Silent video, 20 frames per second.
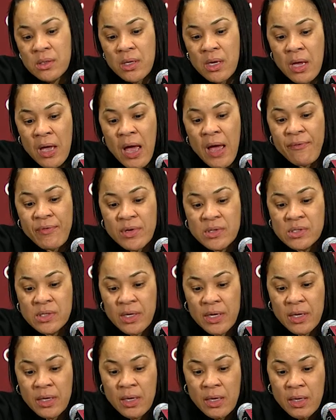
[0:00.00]
You know,
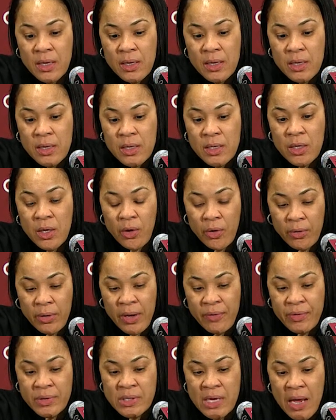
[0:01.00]
obviously, you know,
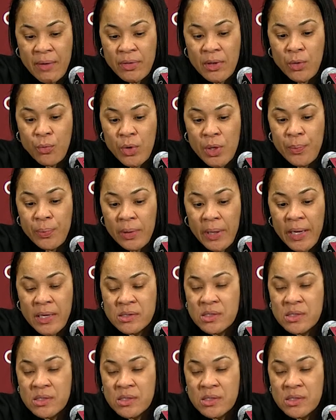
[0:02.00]
every time that we play,